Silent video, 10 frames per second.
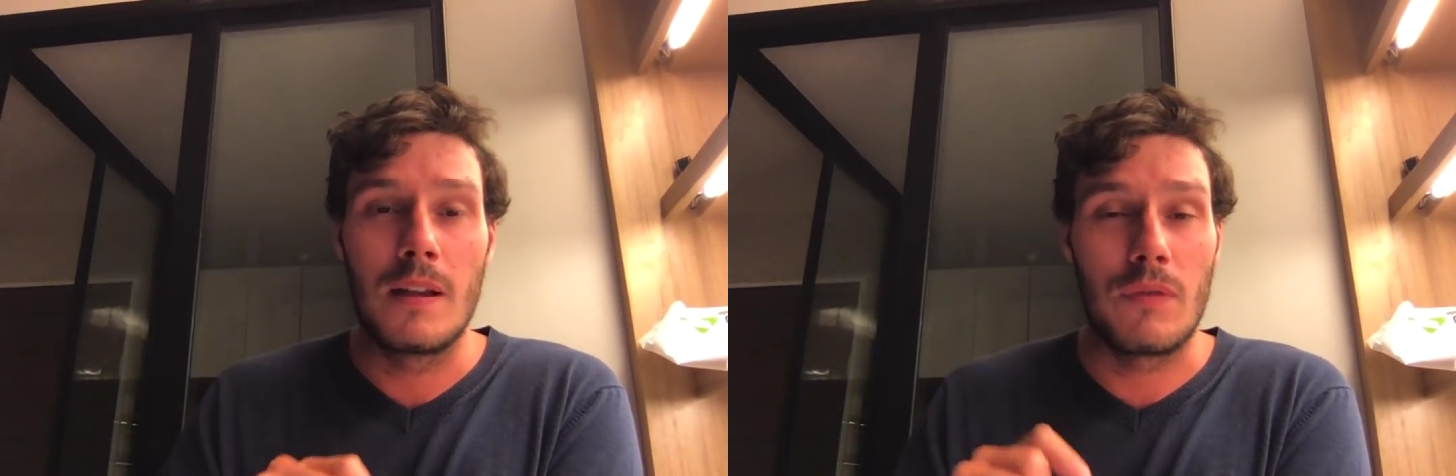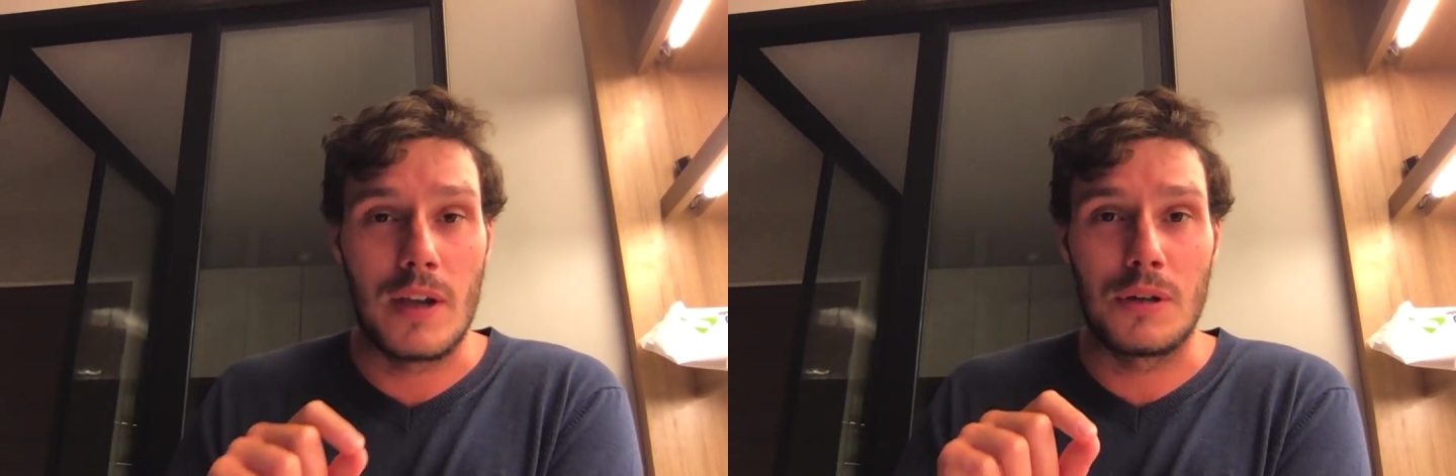
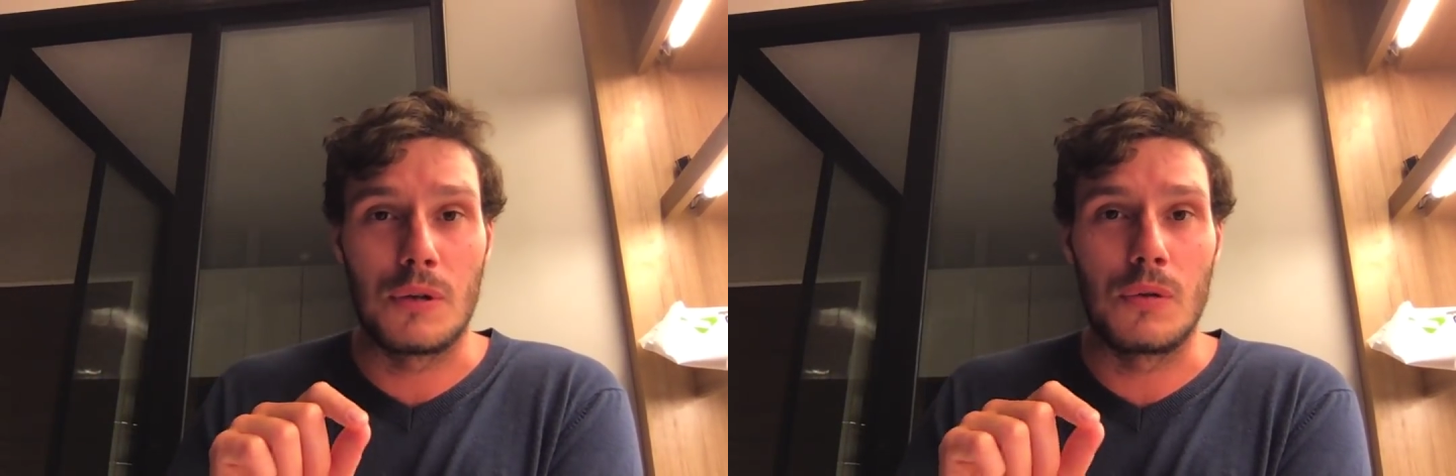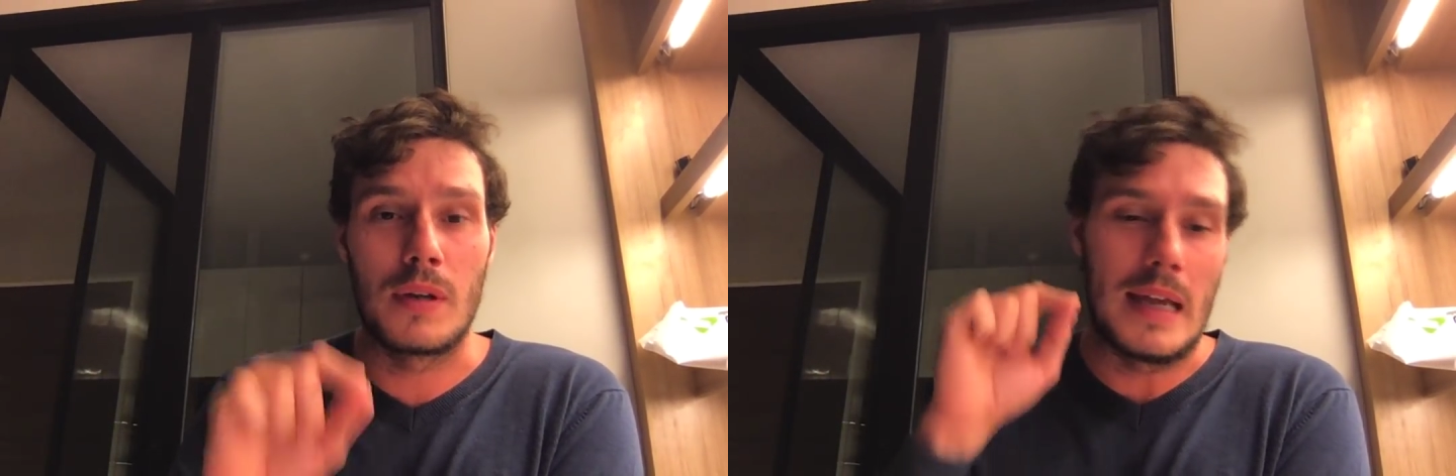they
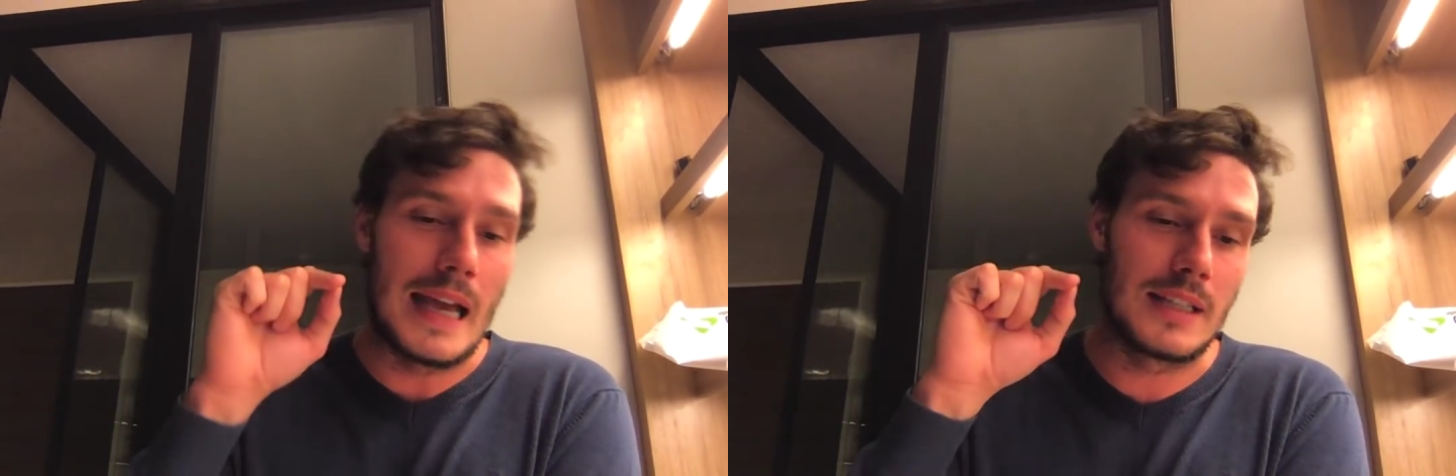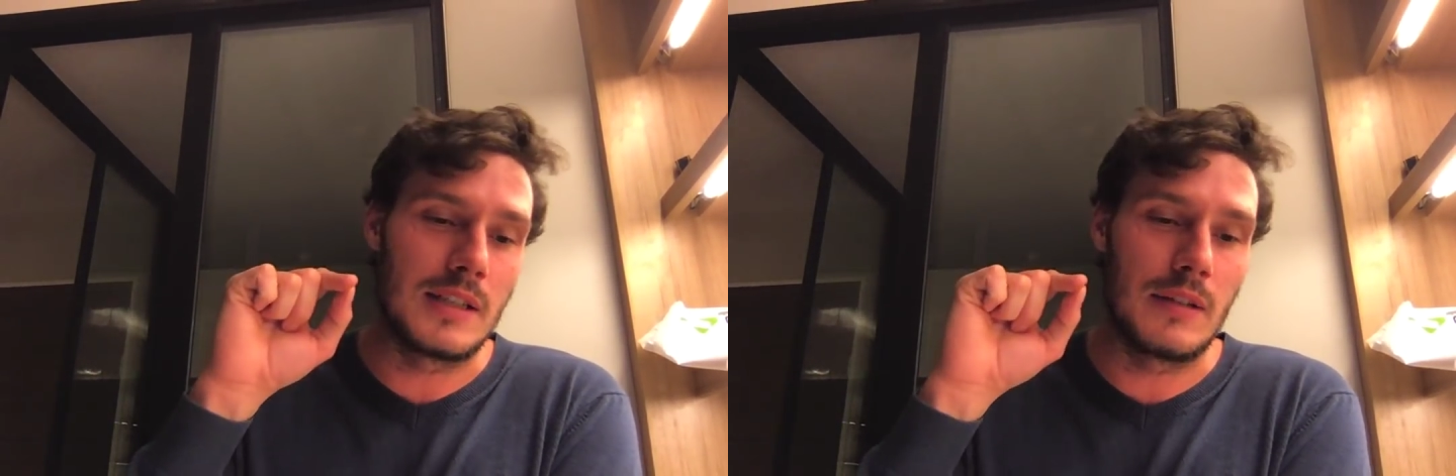call, and I
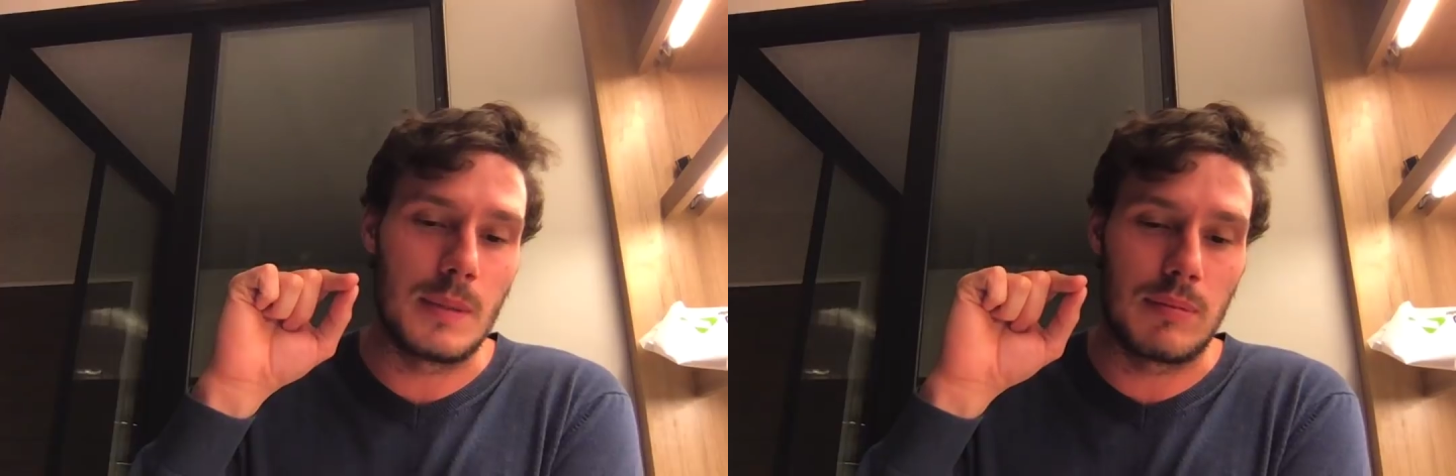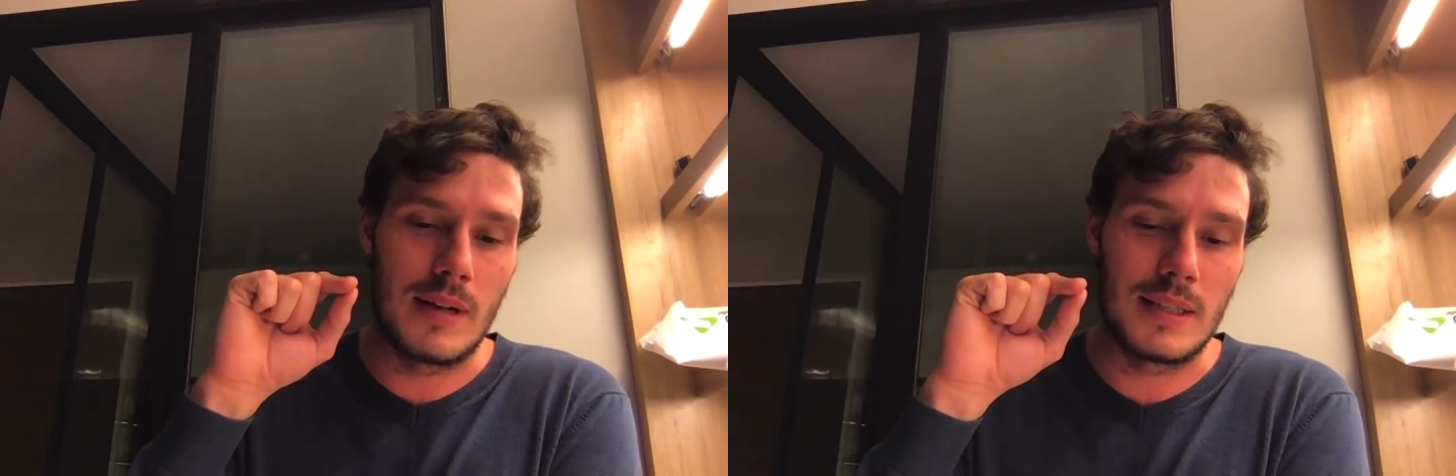accidentally
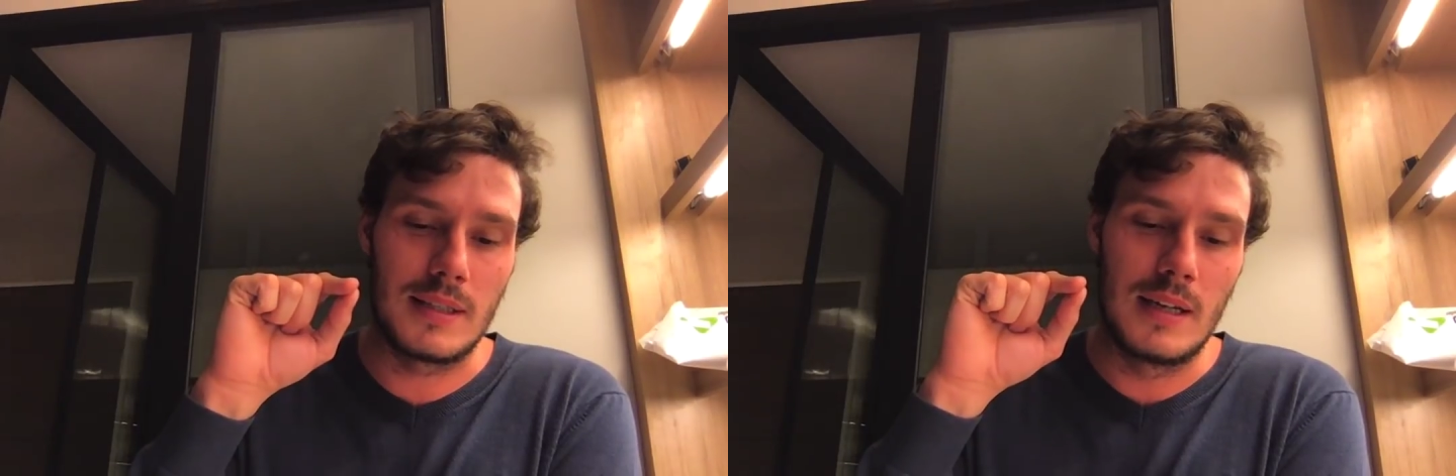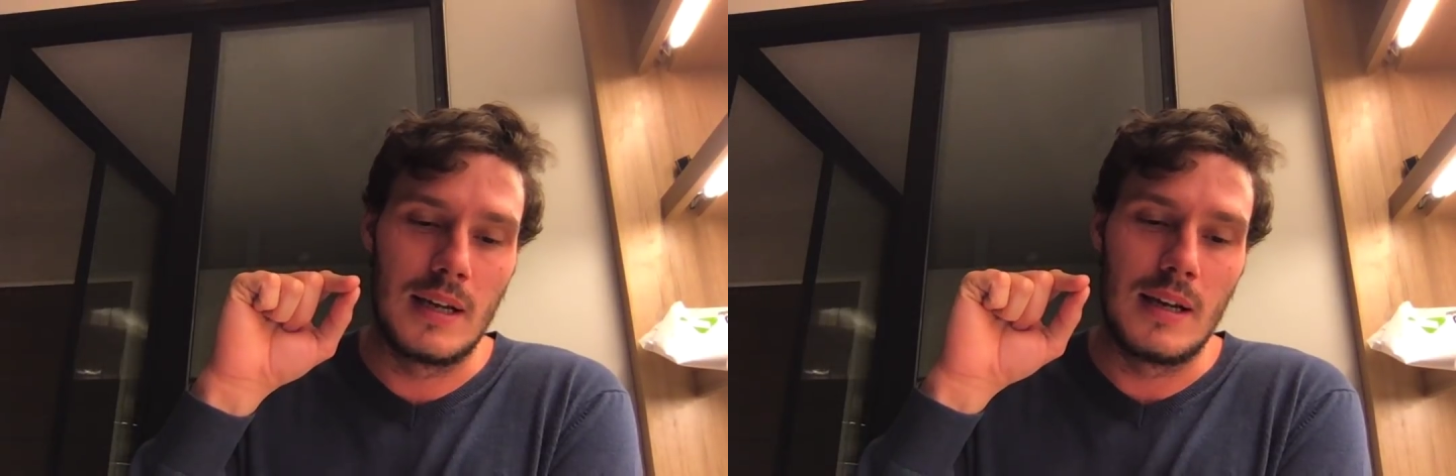press